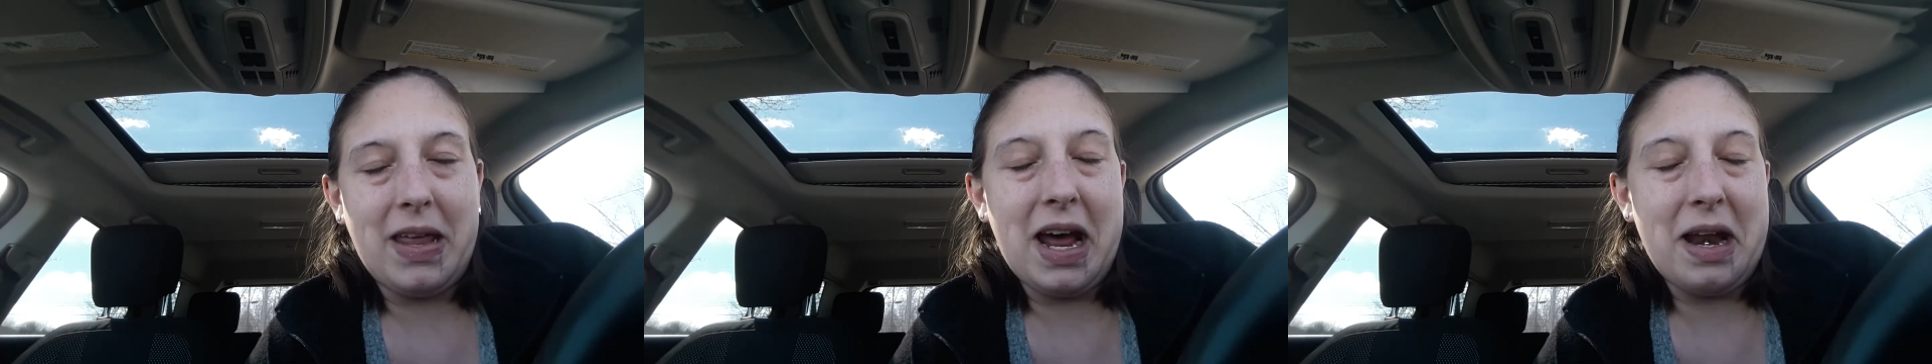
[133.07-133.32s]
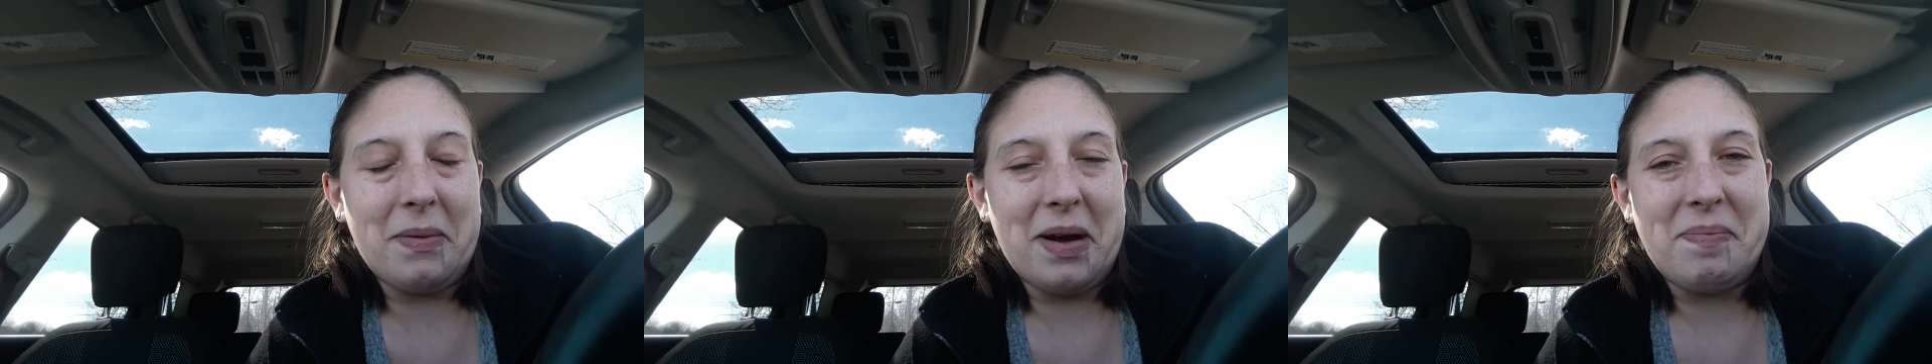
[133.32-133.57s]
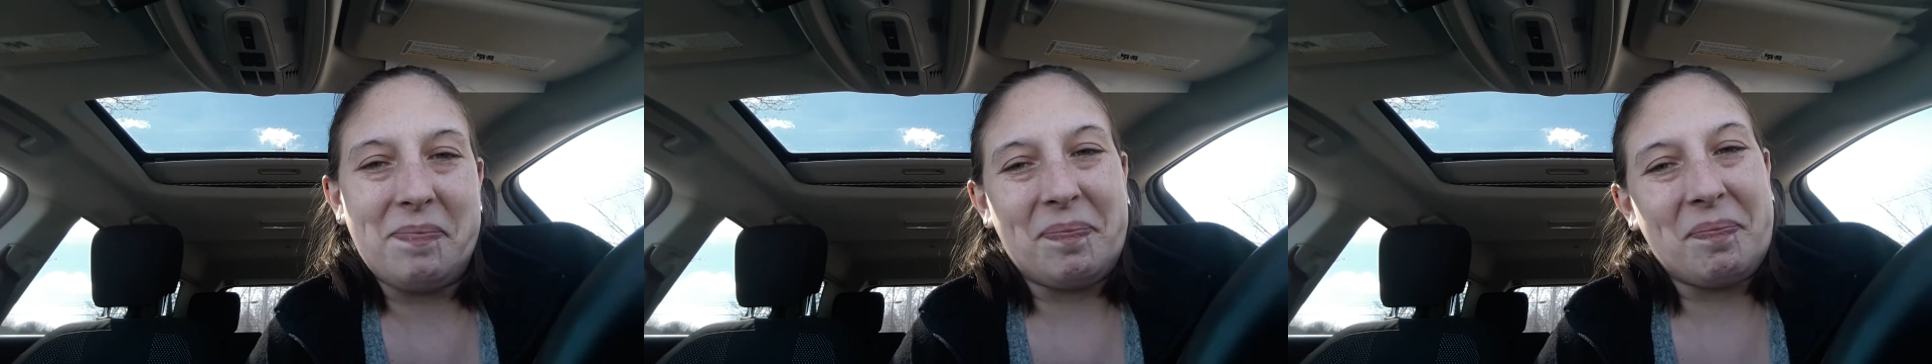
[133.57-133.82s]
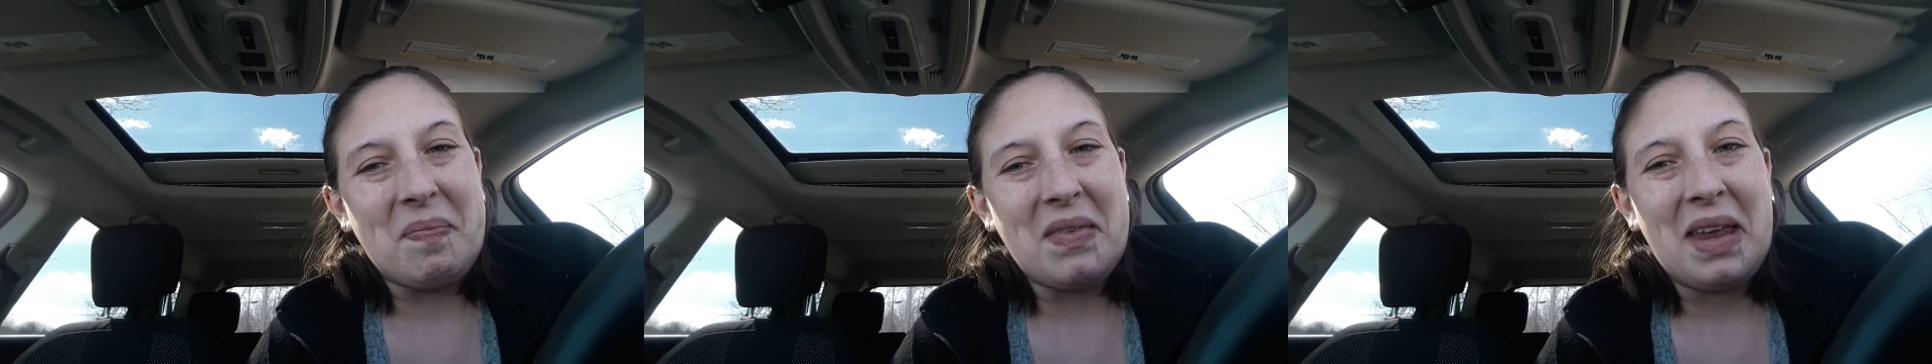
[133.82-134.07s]
Anyway,
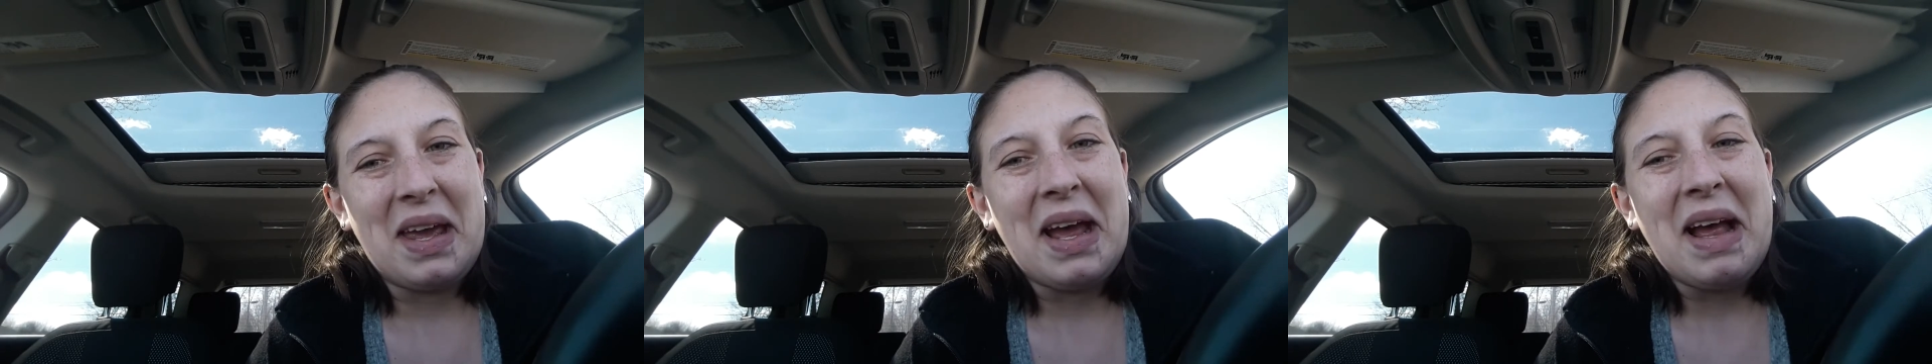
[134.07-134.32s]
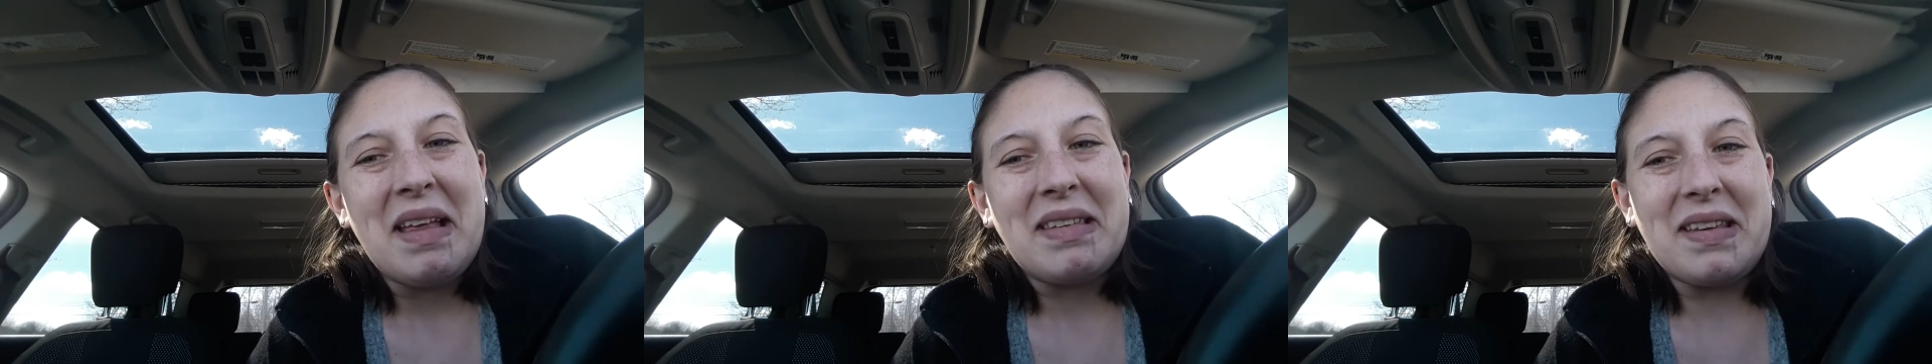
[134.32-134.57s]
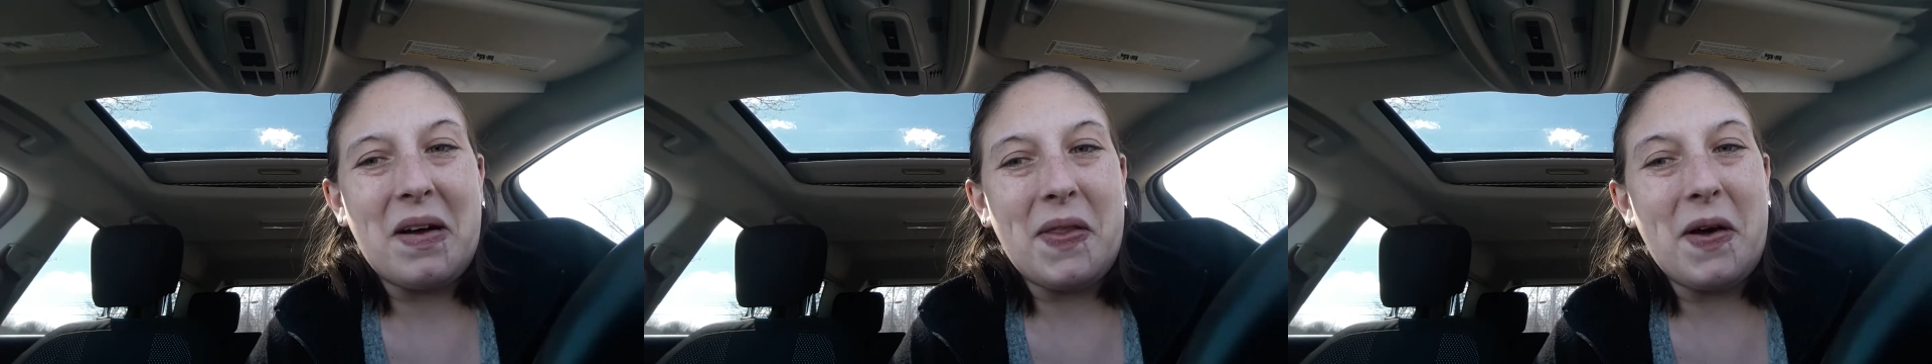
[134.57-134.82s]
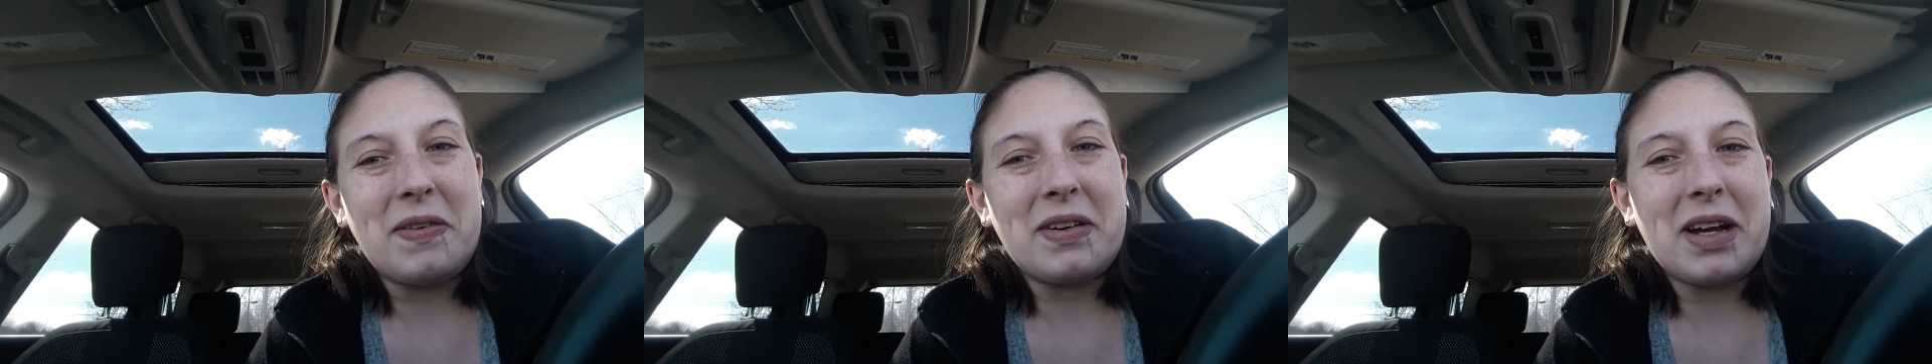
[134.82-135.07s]
so
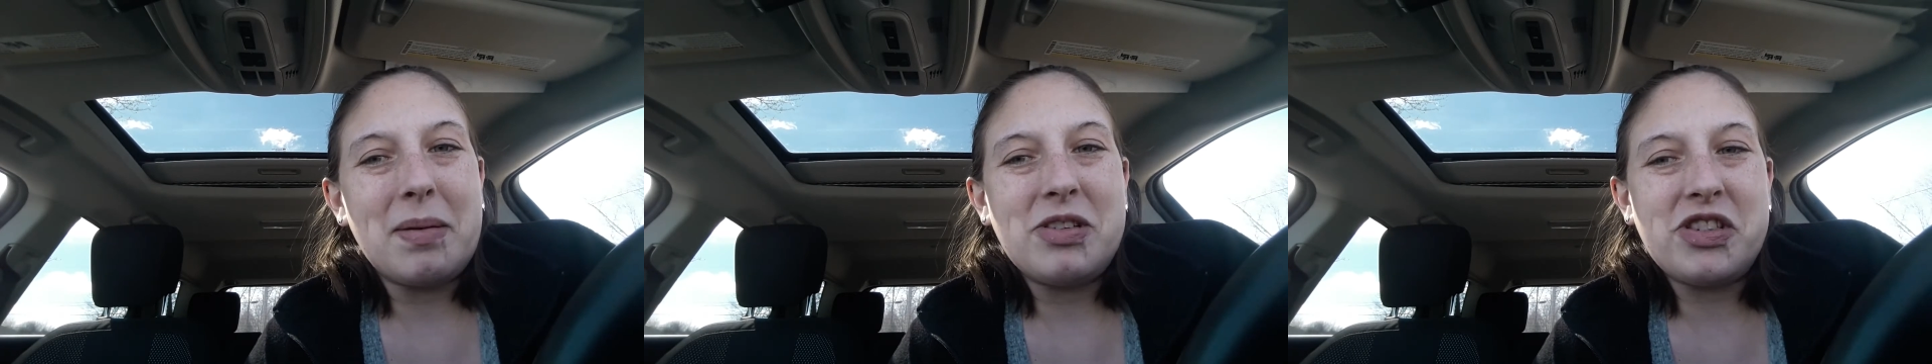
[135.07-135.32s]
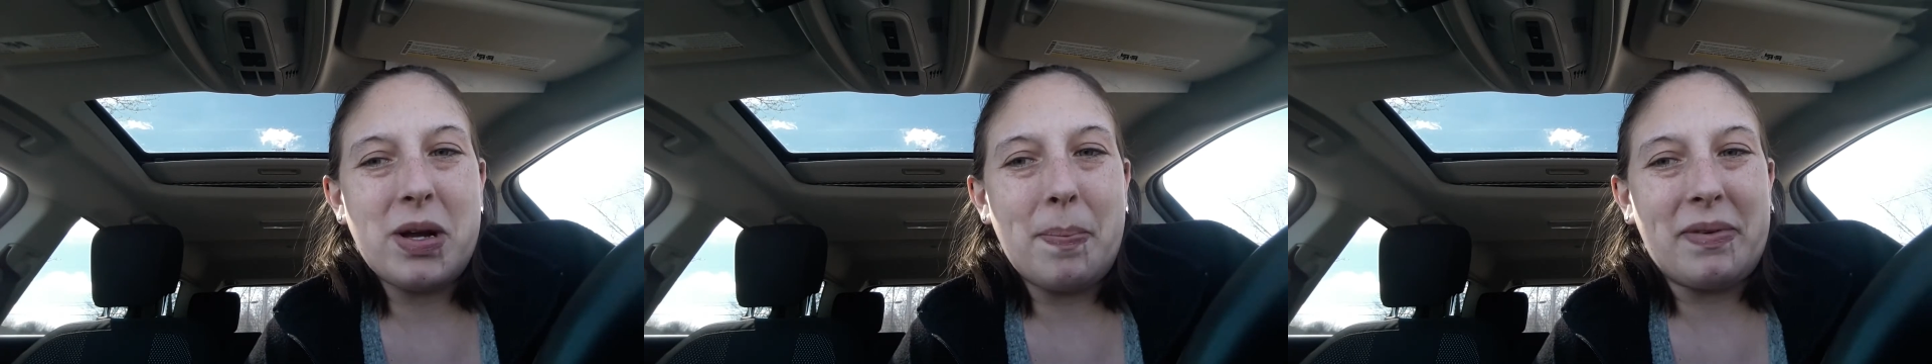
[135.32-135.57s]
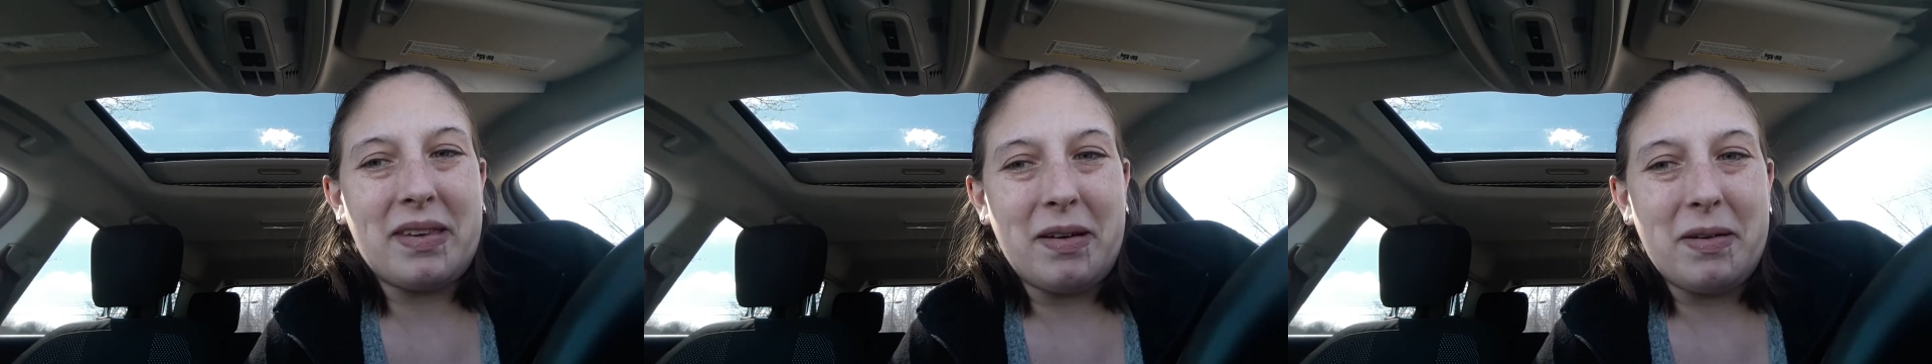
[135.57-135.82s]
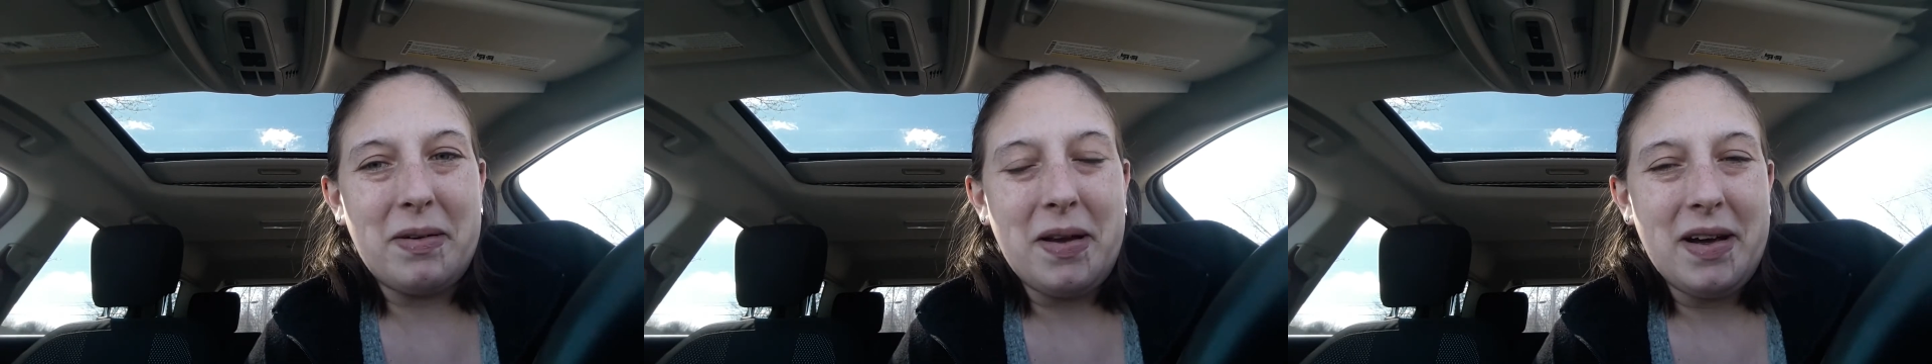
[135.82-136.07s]
those are going to be shipped
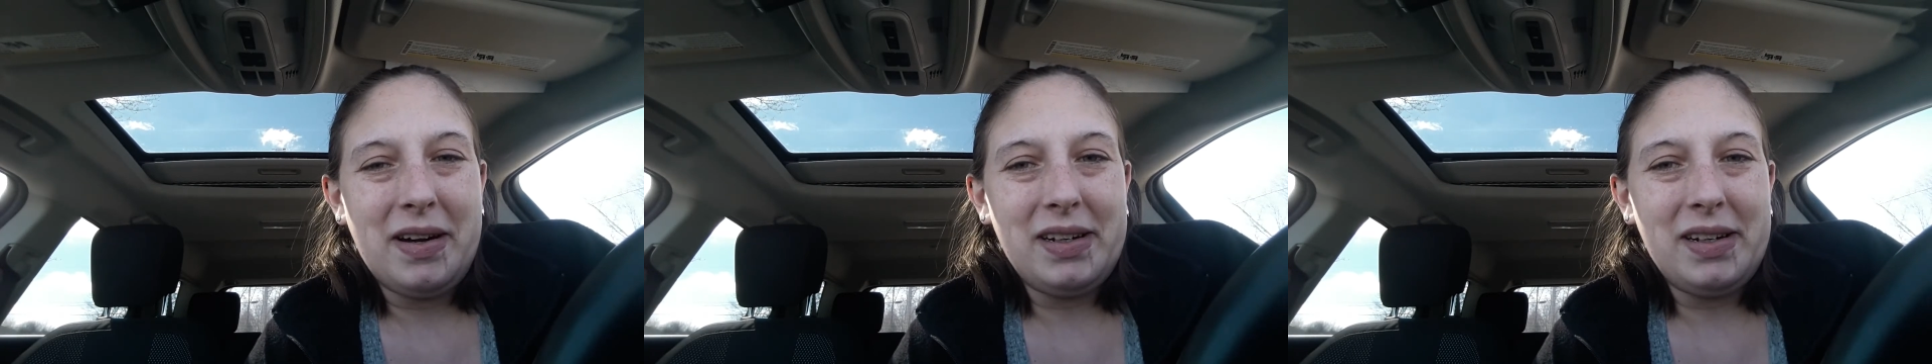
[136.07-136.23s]
soon.